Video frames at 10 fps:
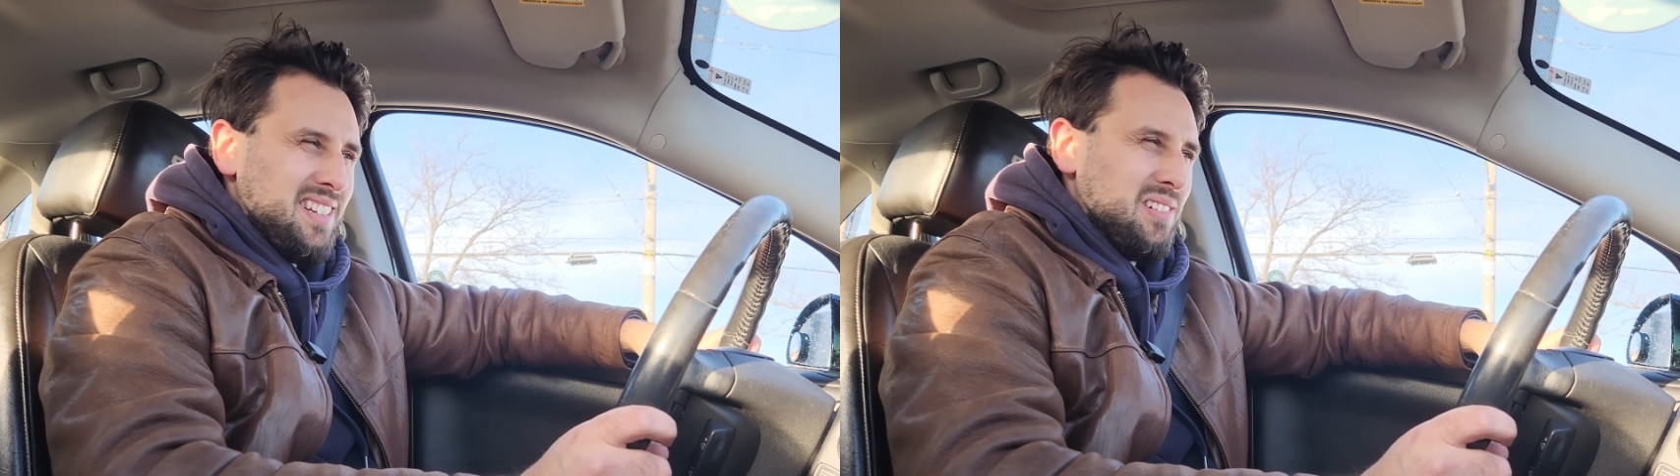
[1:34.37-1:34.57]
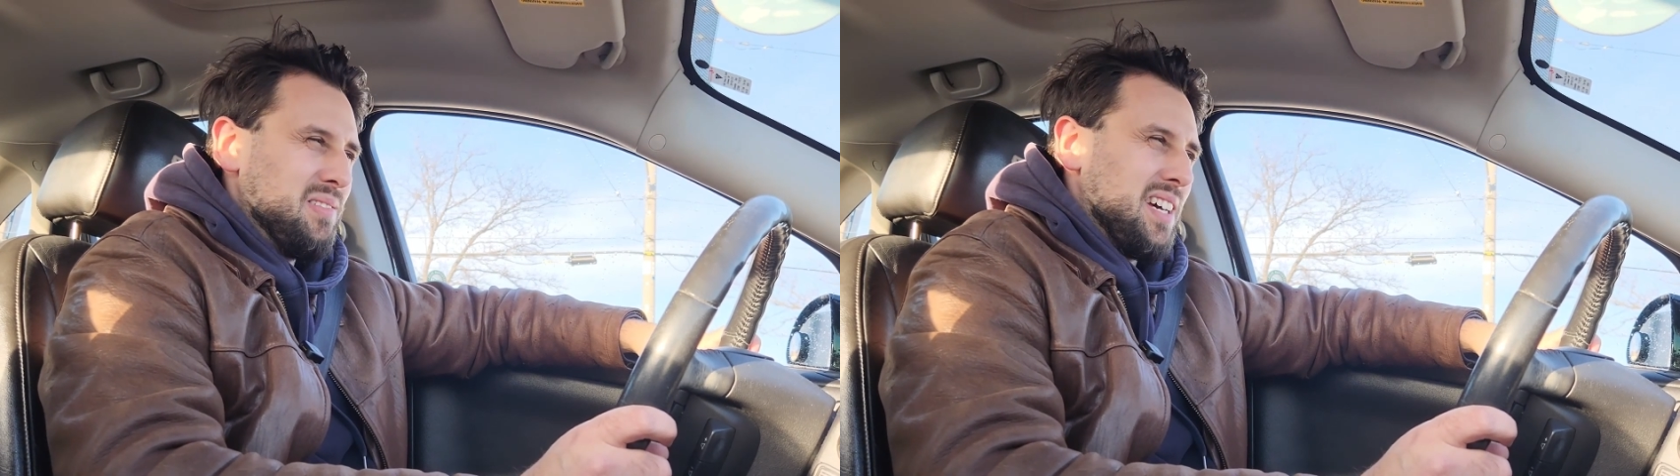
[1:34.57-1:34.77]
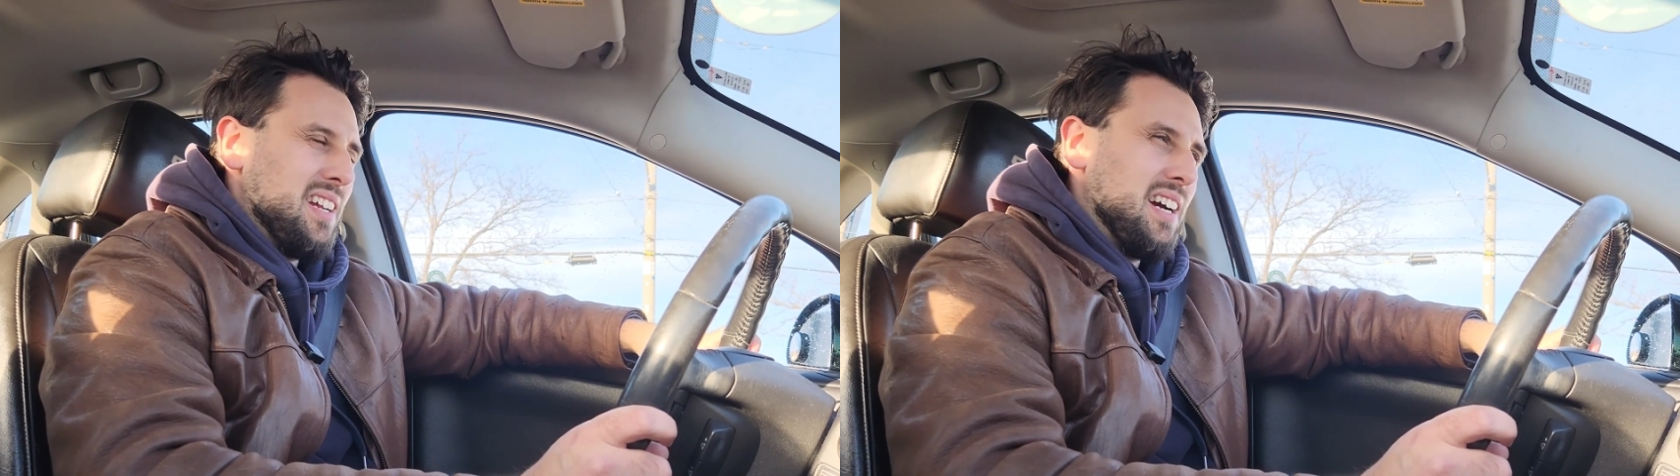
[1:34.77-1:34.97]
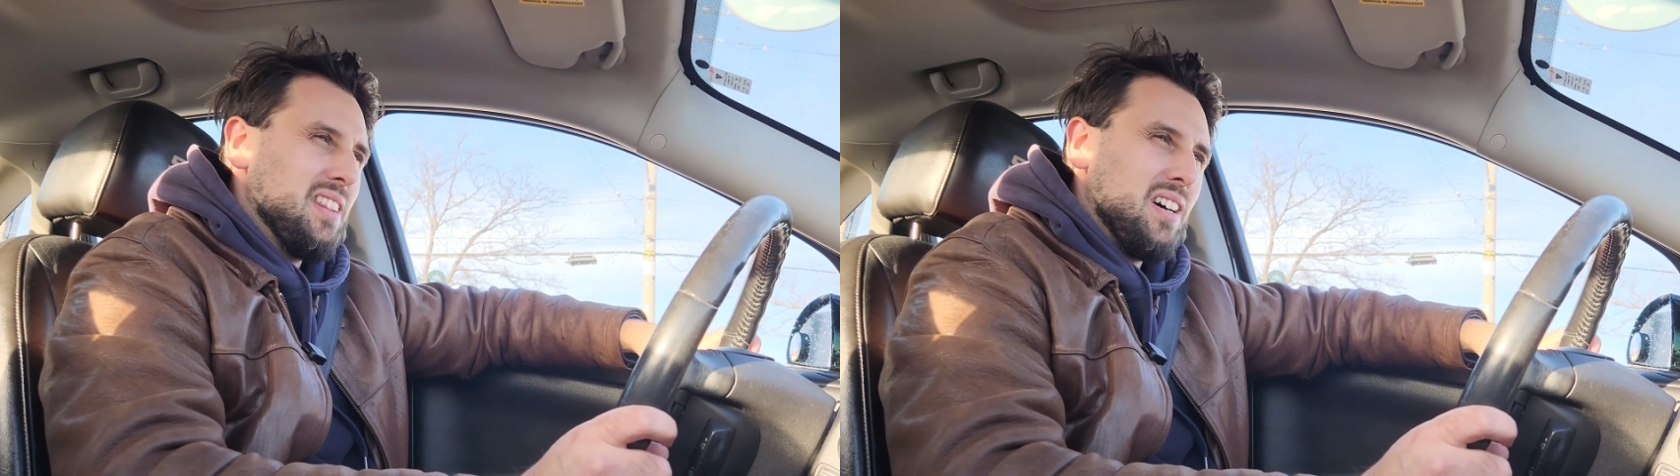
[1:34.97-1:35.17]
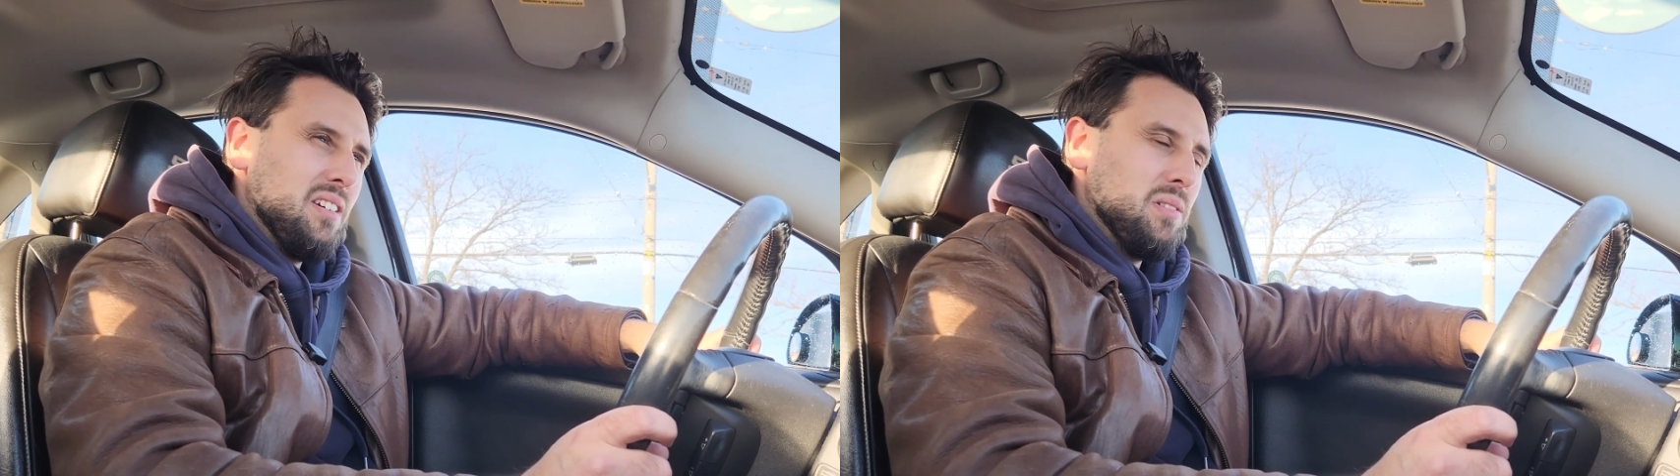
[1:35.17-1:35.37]
know that. I
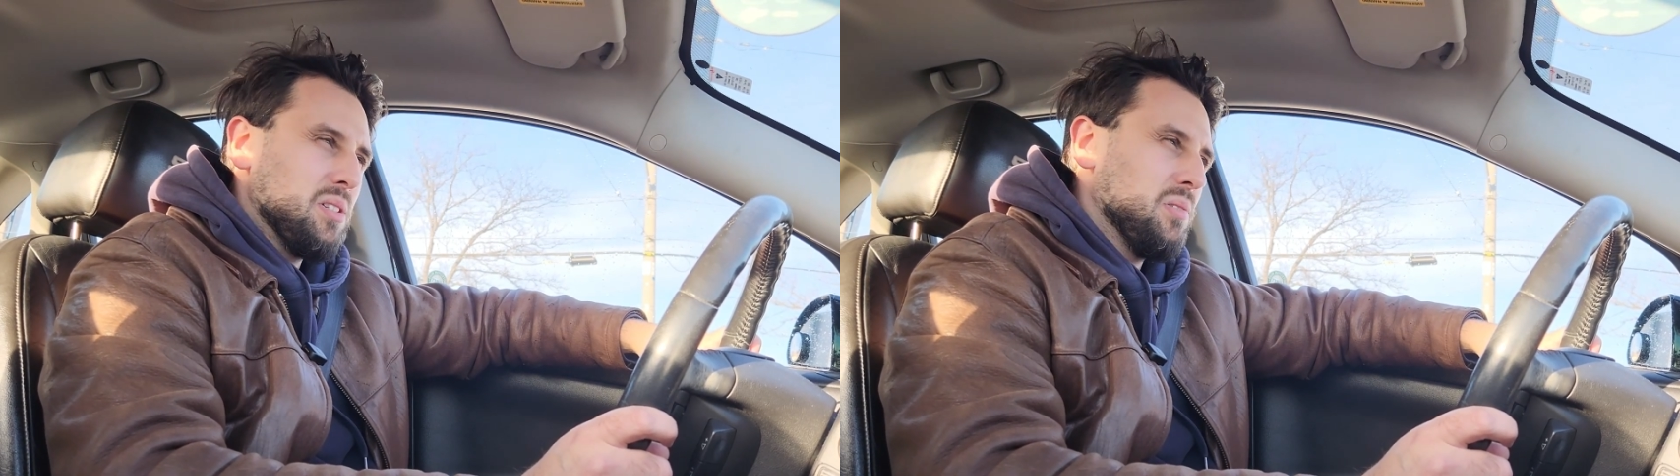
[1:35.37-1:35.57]
thought it was cool.